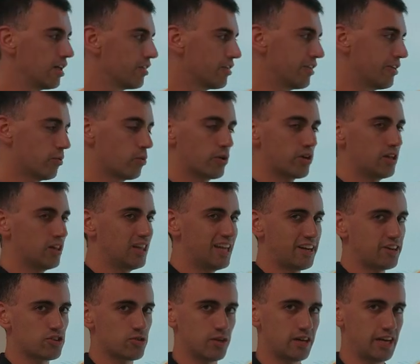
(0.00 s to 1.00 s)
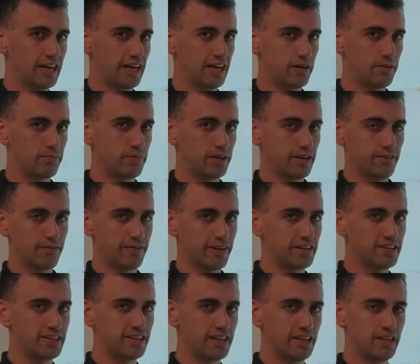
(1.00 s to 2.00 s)
The word electron hadn't been
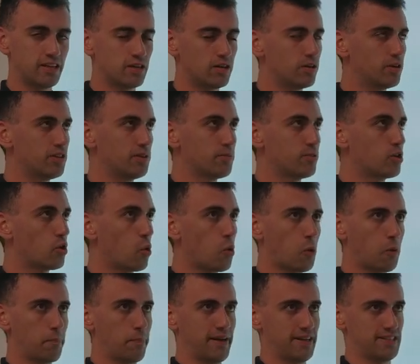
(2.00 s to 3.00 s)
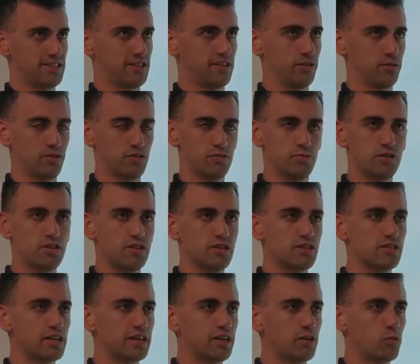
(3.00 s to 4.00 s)
invented yet. He called them corpuscles, which
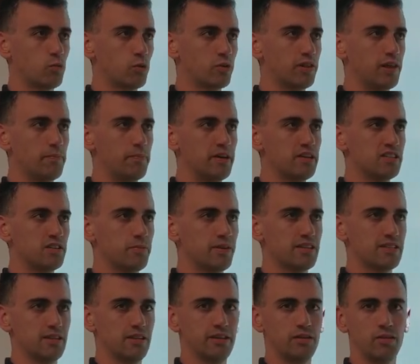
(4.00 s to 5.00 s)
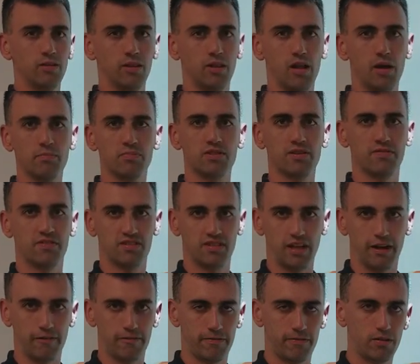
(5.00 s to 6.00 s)
is like a word that basically means little lumps of
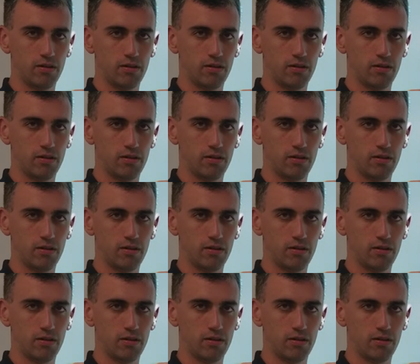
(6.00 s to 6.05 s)
stuff.